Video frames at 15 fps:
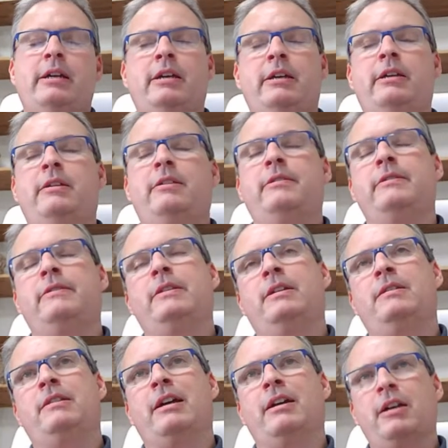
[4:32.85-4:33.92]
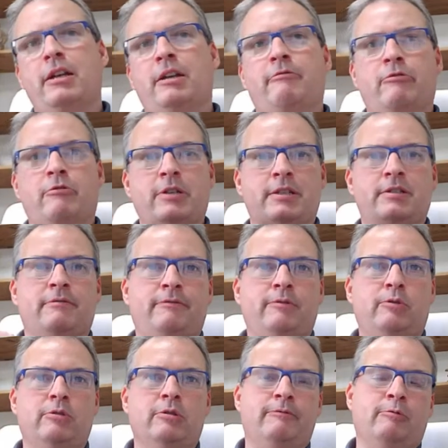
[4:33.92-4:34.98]
and then that kind of creates a
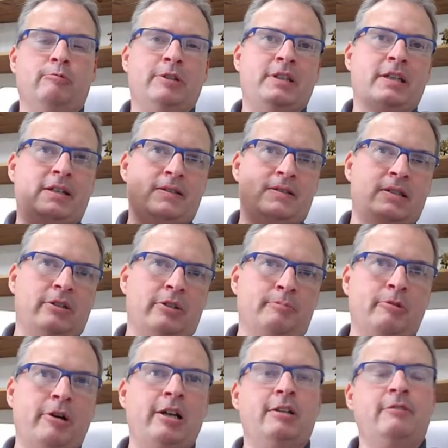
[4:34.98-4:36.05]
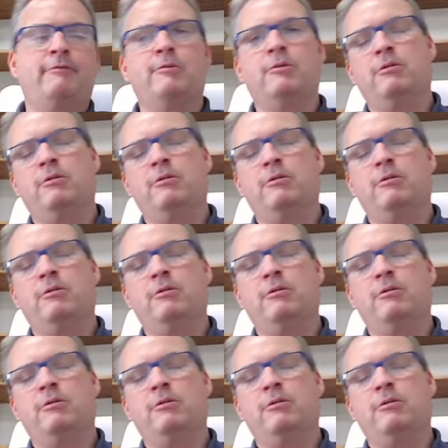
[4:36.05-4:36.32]
floor for what they can sell the product